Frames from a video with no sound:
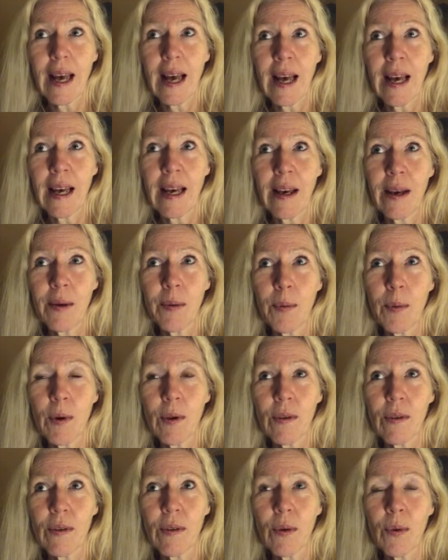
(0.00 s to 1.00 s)
I
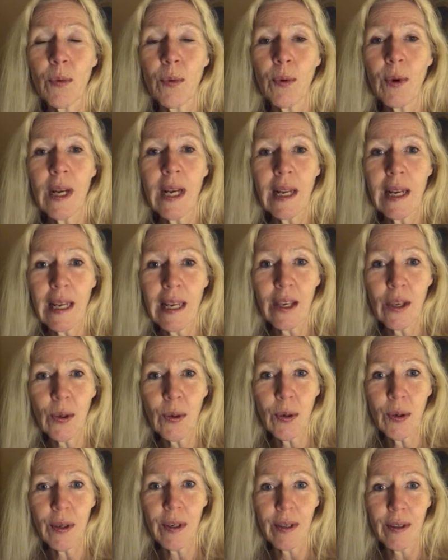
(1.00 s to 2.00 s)
was really
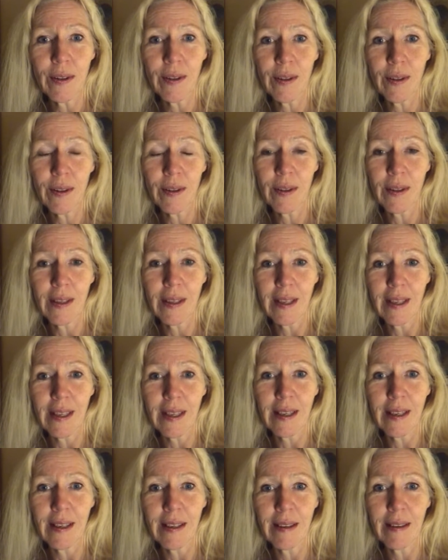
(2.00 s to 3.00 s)
curious
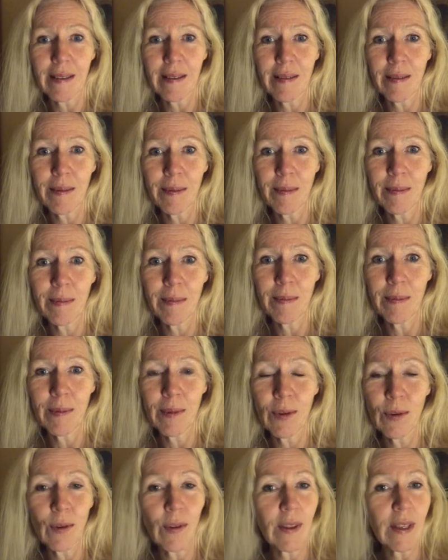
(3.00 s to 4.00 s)

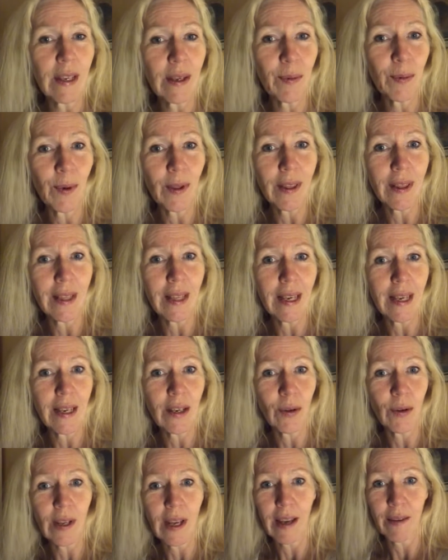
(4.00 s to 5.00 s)
to see what they
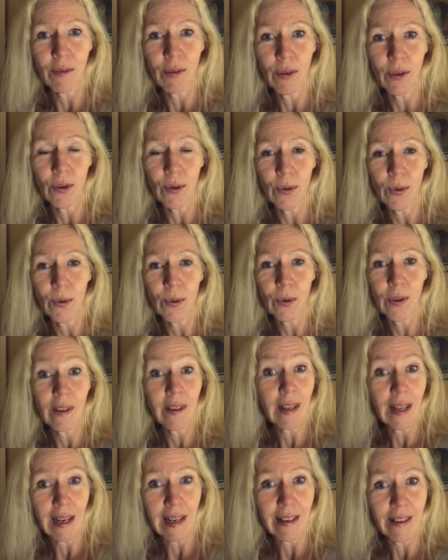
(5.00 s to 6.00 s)
could have to
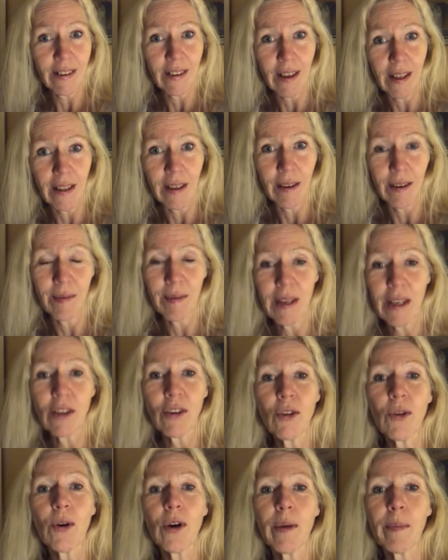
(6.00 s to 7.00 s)
tell each other and
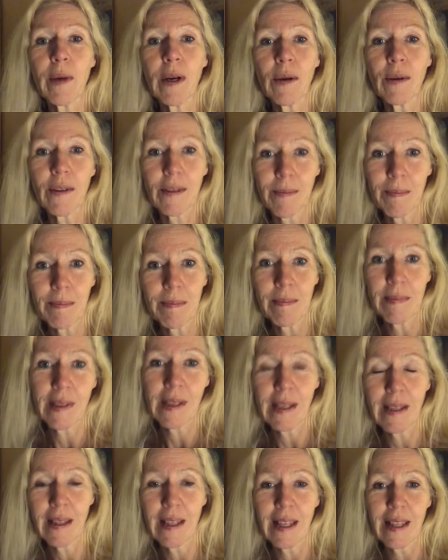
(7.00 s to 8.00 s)
talk about.
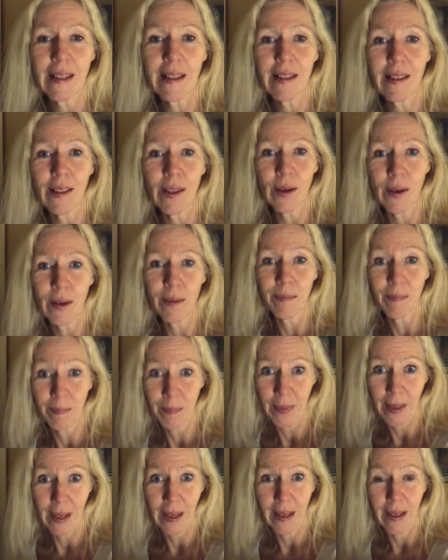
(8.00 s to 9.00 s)
And that's the
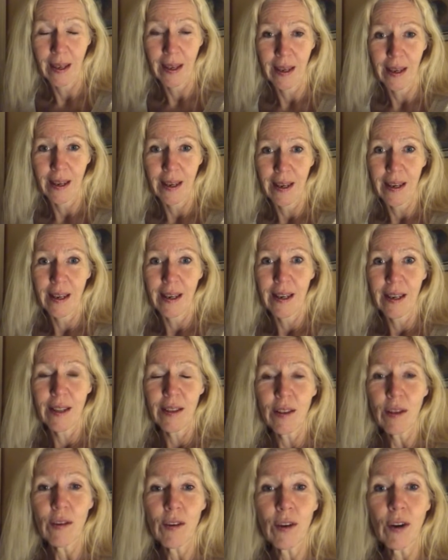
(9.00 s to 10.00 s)

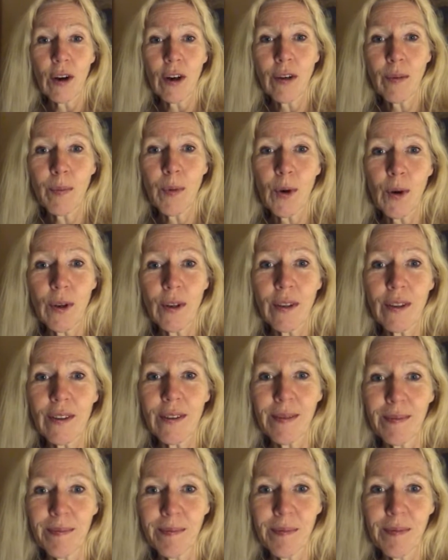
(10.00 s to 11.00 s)
start
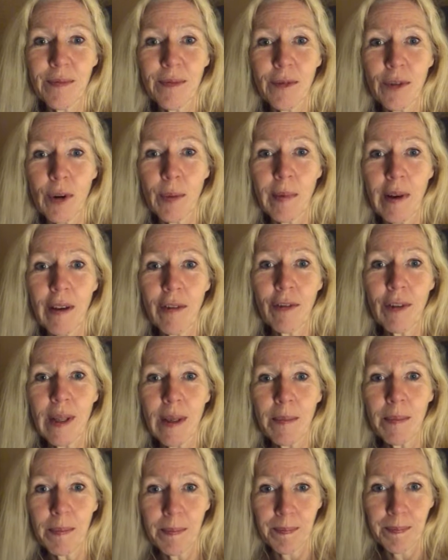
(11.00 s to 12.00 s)
point for my
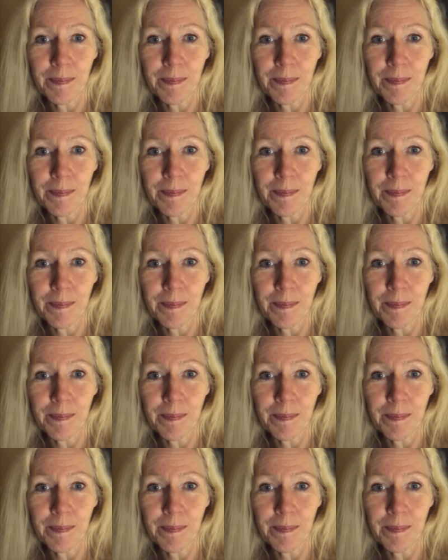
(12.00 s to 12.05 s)
film.